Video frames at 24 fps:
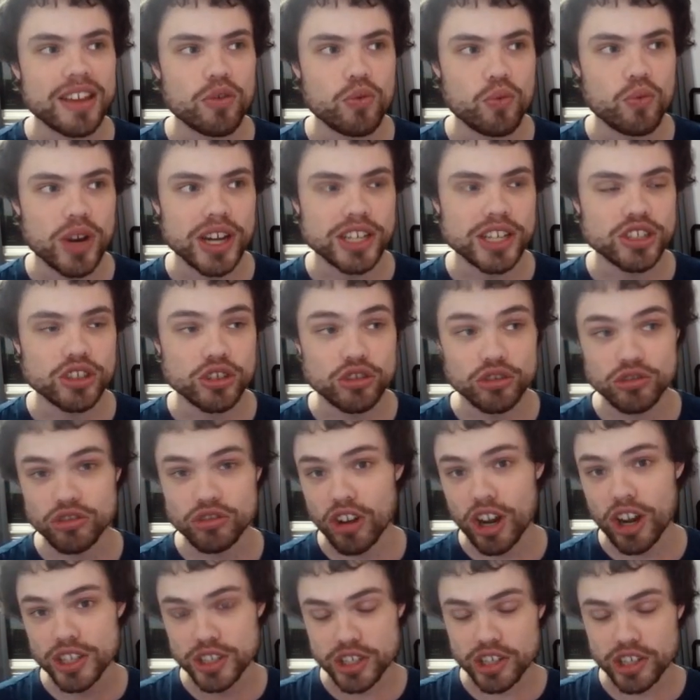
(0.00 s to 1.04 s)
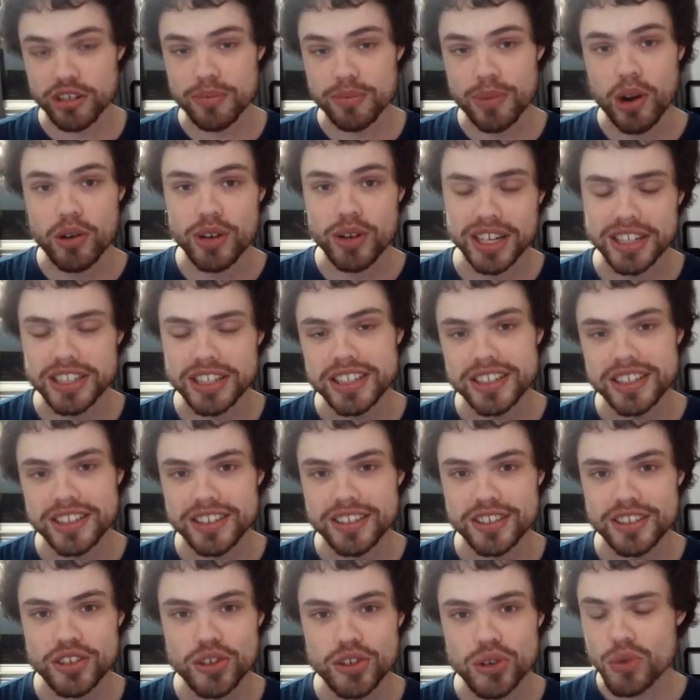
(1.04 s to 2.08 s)
which draws your opponent
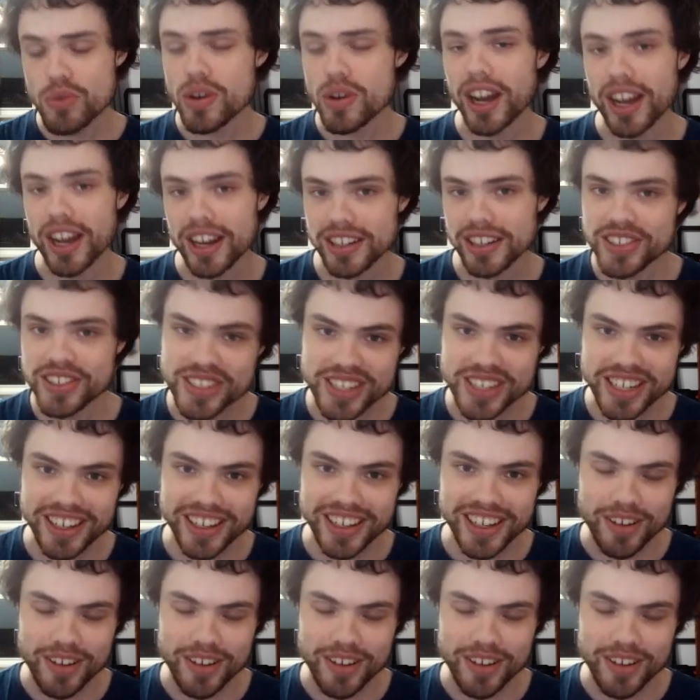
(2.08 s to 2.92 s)
2 cards,